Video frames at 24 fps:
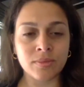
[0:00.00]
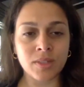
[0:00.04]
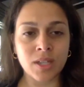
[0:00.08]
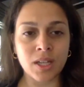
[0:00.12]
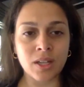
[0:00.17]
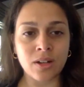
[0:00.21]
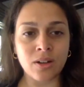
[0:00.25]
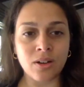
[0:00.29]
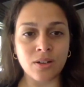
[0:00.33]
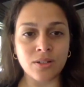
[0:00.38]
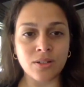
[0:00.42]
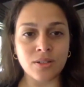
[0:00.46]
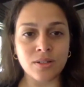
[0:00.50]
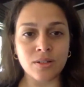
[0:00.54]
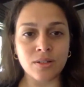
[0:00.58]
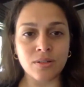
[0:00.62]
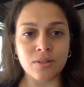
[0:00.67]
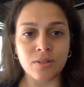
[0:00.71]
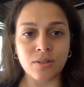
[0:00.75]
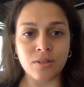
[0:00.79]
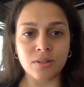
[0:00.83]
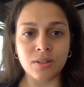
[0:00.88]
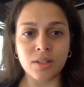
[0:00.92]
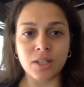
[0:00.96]
and also
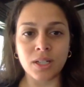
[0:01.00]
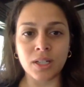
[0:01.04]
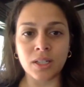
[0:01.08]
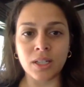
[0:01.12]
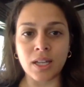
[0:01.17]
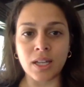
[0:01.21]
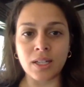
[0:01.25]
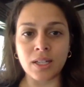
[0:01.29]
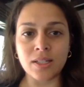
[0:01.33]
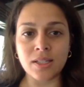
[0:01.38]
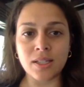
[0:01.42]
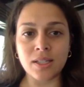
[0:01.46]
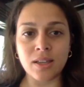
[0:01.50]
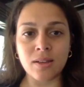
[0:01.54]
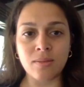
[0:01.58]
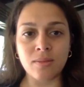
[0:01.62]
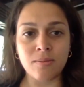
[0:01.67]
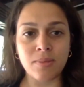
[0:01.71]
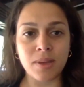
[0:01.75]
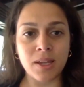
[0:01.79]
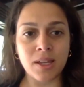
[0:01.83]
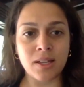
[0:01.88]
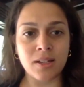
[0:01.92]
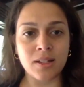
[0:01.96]
holding that
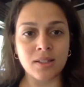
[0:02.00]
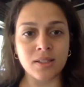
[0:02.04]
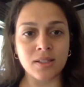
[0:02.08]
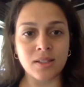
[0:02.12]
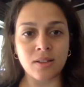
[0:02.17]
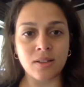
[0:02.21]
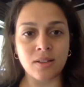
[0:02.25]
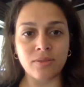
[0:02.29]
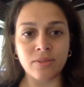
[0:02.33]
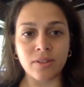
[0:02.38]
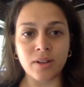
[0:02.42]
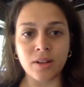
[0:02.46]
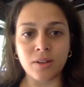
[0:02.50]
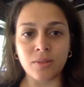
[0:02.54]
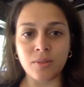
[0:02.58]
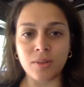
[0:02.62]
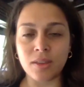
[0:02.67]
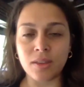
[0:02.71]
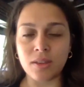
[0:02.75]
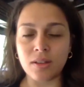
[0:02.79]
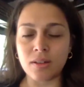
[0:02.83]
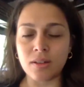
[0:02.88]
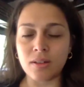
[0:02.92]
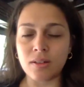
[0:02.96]
same pain and suffering
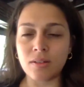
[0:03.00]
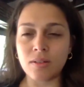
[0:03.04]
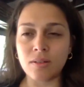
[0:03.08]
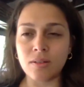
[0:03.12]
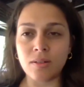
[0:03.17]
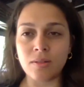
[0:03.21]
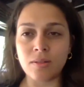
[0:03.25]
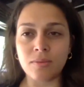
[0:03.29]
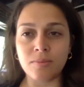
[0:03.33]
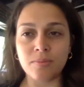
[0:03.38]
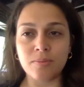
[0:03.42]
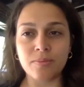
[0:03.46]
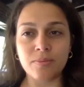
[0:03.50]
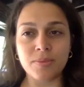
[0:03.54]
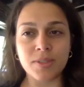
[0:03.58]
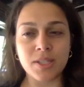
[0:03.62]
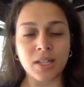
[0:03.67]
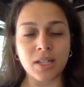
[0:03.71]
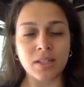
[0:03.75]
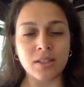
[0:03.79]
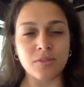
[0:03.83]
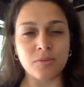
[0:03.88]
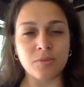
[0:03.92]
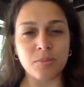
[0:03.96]
with a
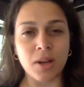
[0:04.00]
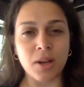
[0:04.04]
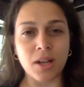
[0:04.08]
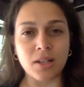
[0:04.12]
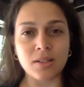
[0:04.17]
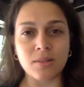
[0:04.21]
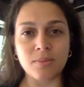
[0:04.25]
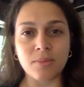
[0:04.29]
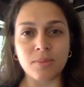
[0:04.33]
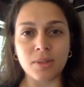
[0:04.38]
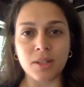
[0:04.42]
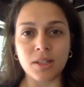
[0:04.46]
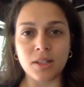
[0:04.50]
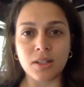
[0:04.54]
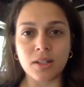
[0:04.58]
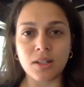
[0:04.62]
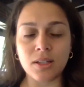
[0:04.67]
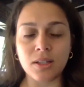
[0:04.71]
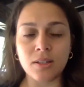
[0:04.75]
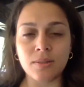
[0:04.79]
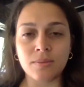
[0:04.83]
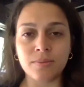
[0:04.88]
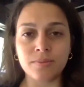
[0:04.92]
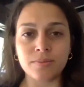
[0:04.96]
sense of possibility.